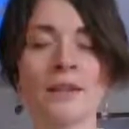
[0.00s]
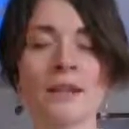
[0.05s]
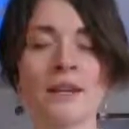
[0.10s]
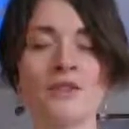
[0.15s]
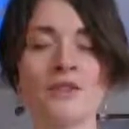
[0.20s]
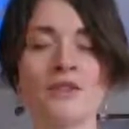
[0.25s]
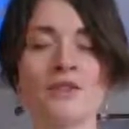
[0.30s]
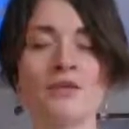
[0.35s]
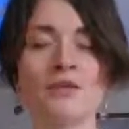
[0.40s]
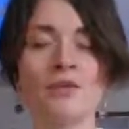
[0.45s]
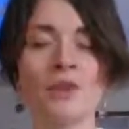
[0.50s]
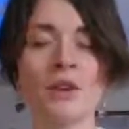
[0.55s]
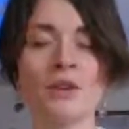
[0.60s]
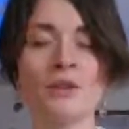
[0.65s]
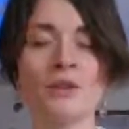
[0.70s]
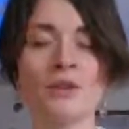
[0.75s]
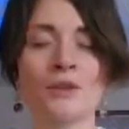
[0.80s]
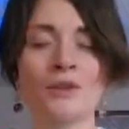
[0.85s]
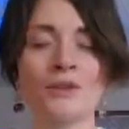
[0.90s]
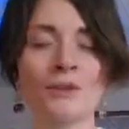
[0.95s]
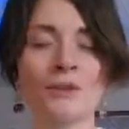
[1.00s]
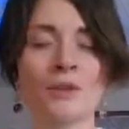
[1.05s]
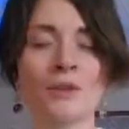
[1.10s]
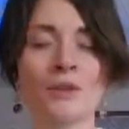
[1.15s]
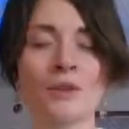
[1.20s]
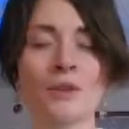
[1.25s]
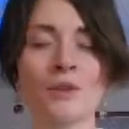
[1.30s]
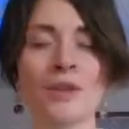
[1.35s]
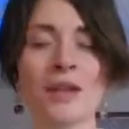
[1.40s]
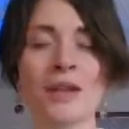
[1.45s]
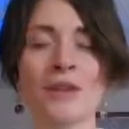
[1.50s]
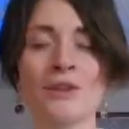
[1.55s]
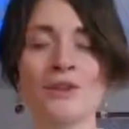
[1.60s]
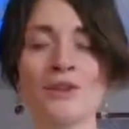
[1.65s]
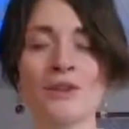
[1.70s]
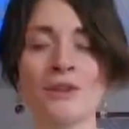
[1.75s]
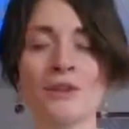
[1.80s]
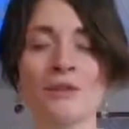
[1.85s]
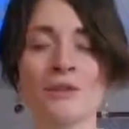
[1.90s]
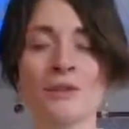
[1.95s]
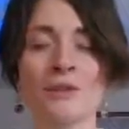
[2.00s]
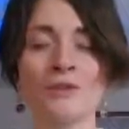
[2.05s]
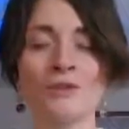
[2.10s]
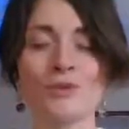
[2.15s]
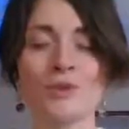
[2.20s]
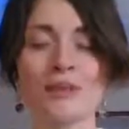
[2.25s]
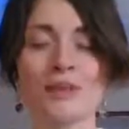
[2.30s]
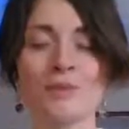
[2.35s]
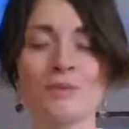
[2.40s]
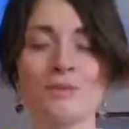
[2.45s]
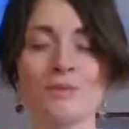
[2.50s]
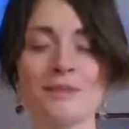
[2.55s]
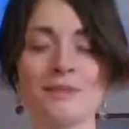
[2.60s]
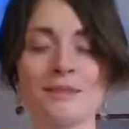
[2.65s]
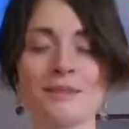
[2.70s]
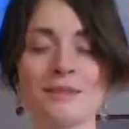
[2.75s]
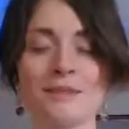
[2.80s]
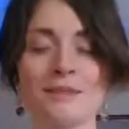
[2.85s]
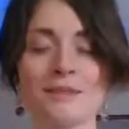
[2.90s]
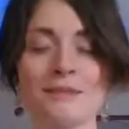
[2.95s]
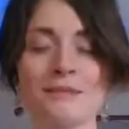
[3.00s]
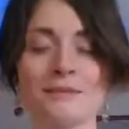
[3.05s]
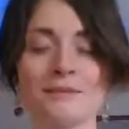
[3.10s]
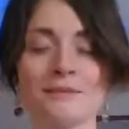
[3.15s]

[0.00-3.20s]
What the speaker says: and structure toward the creation of your dreams.